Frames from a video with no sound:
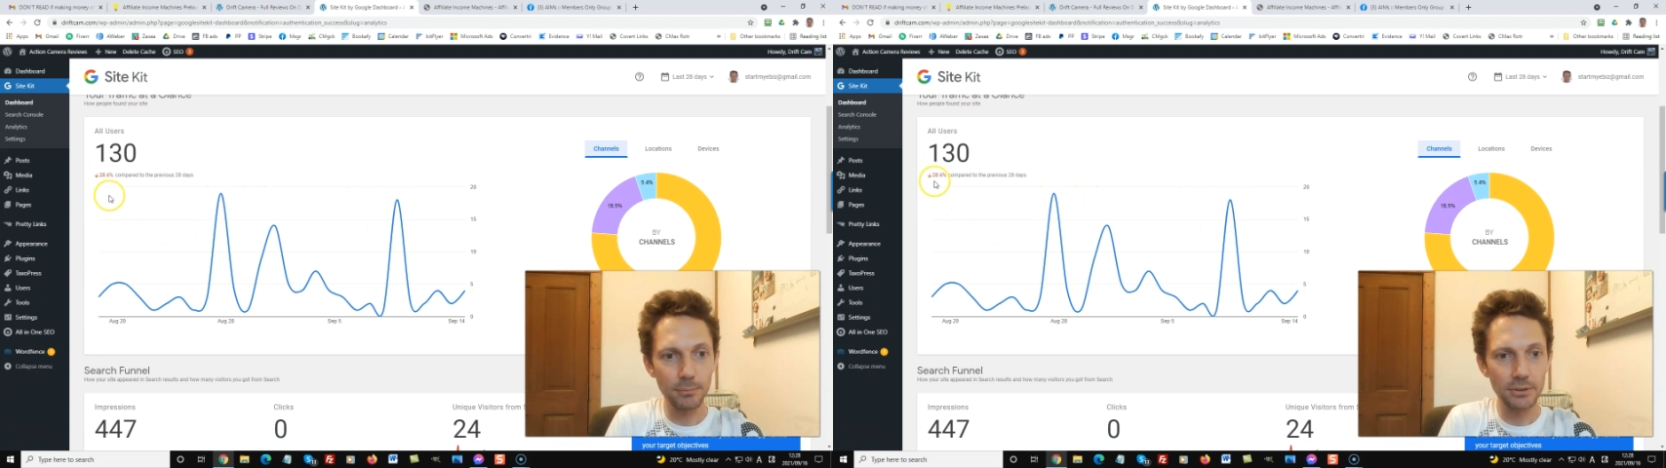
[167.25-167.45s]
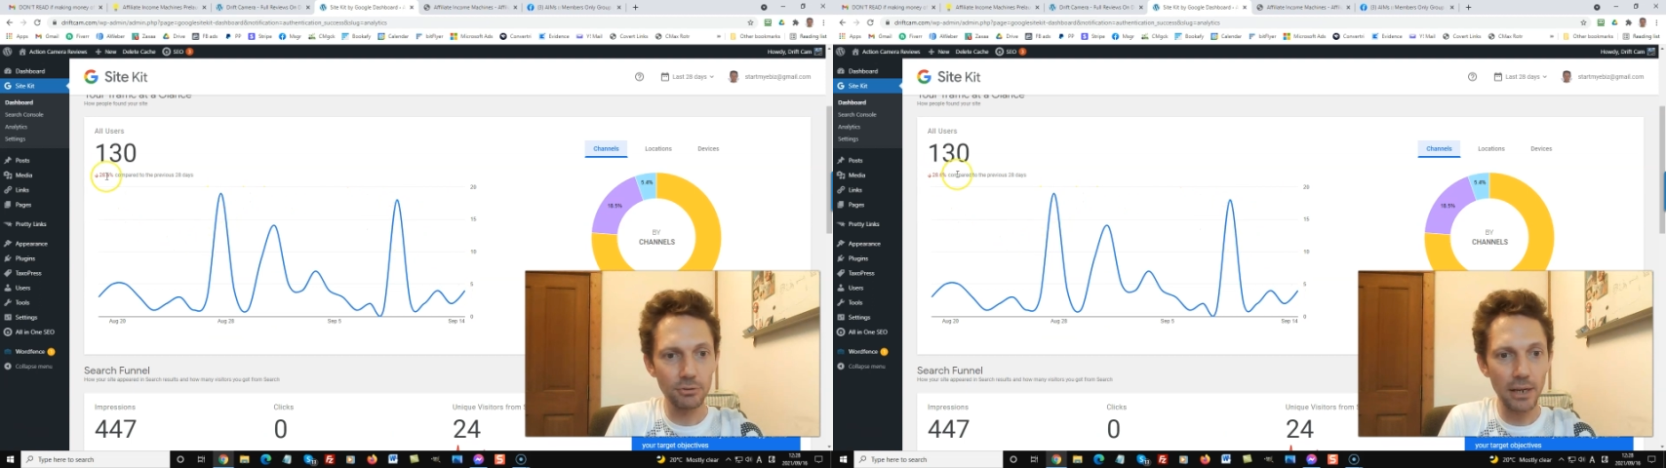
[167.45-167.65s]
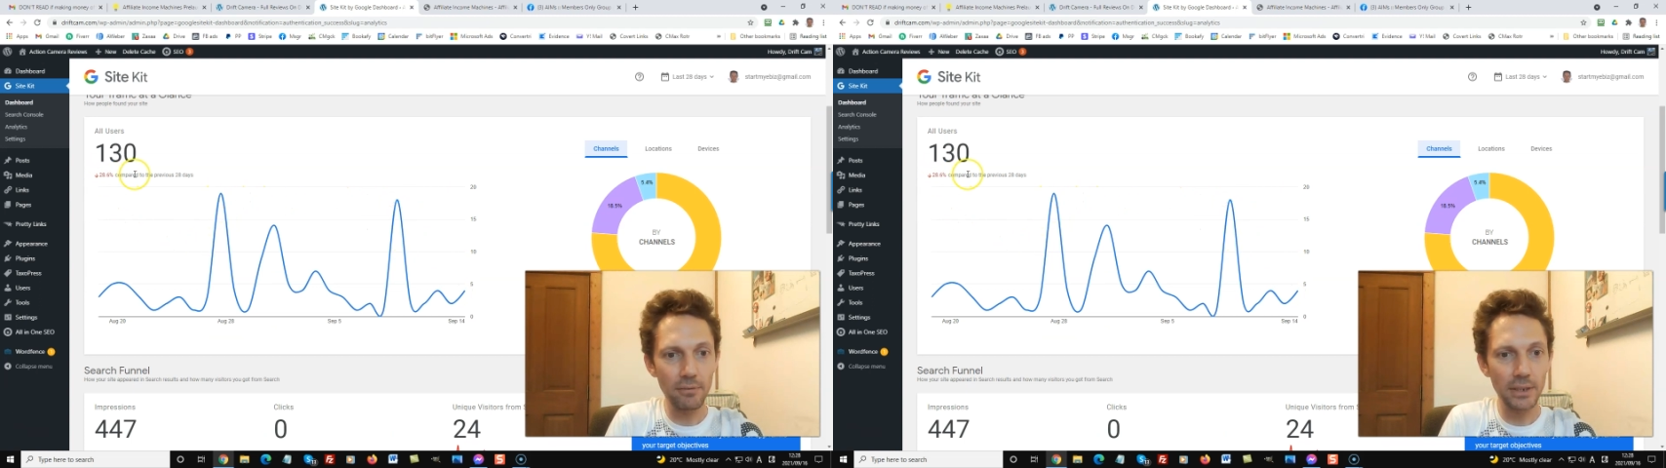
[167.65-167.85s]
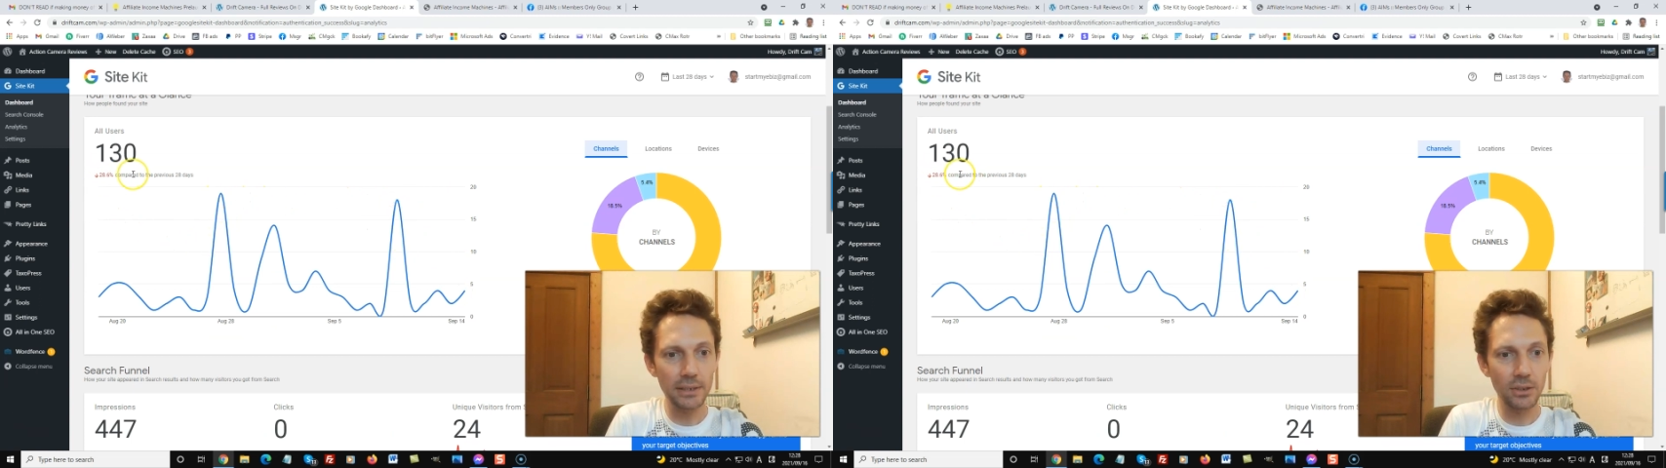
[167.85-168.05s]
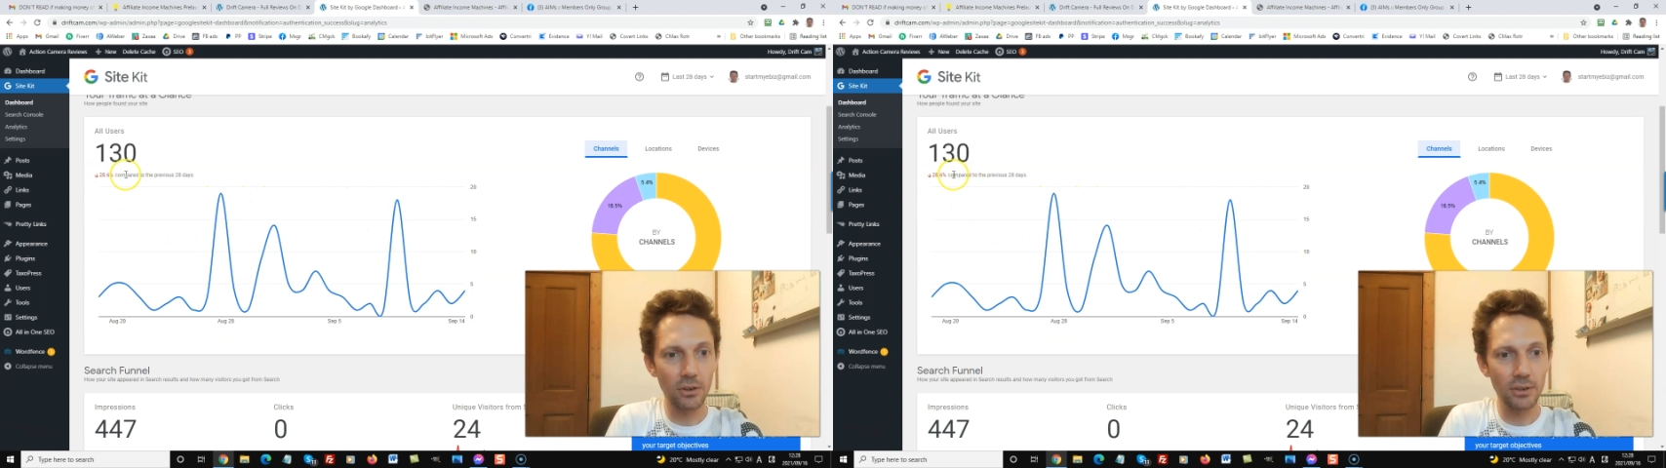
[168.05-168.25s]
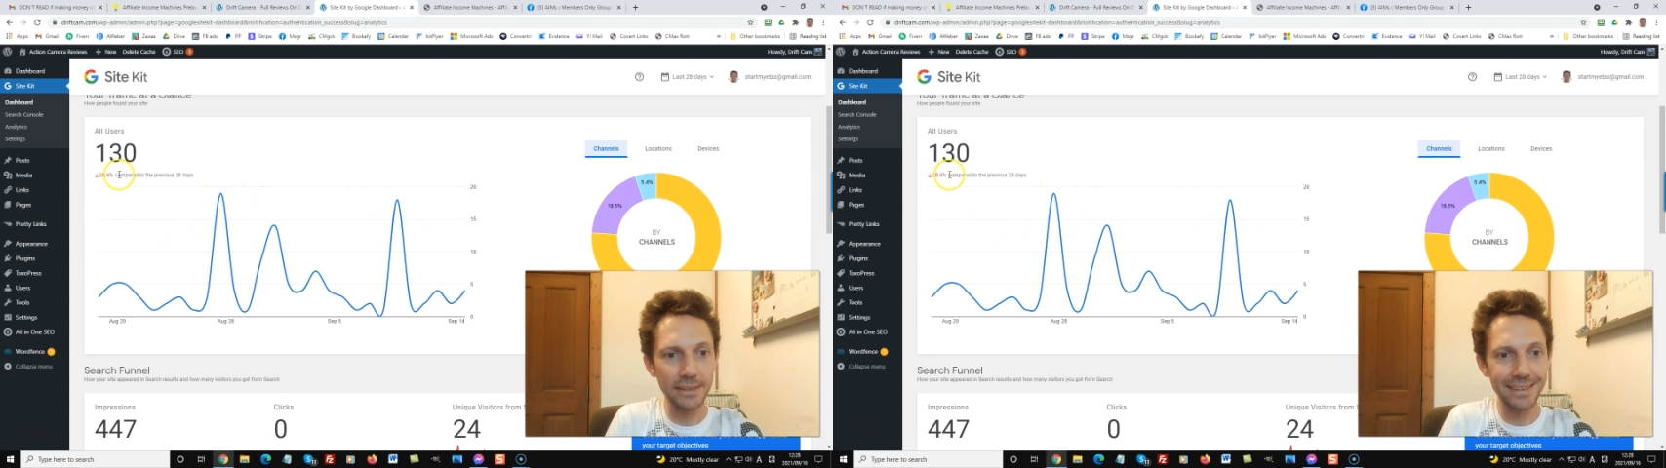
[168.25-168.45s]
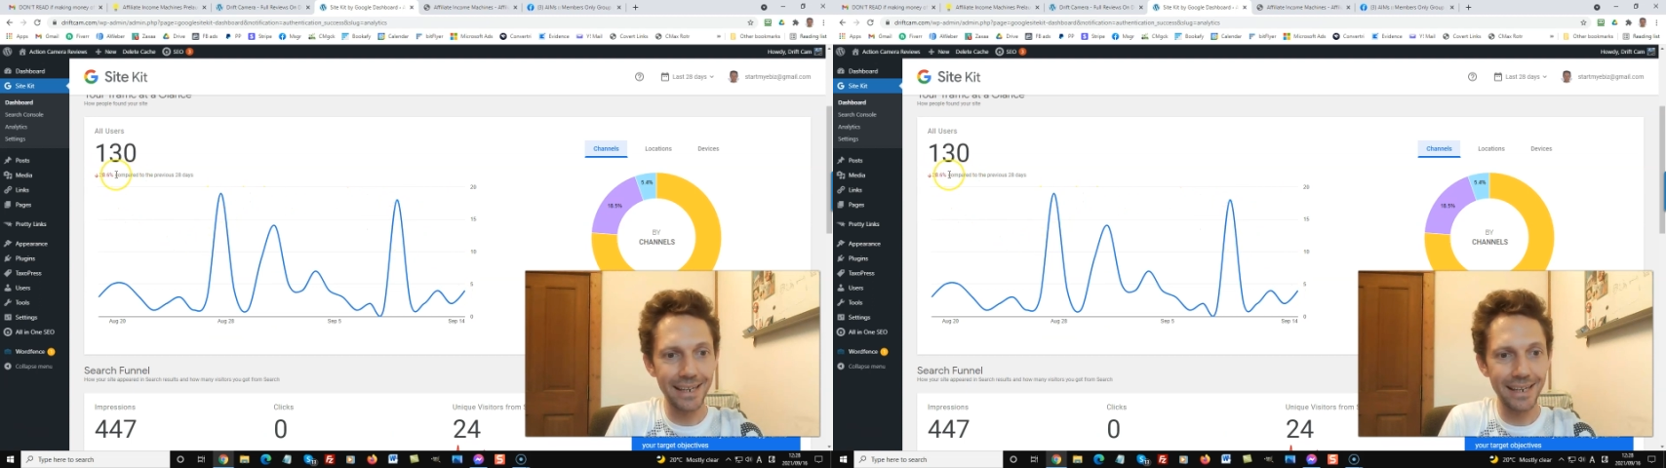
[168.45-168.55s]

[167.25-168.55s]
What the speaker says: but traffic has gone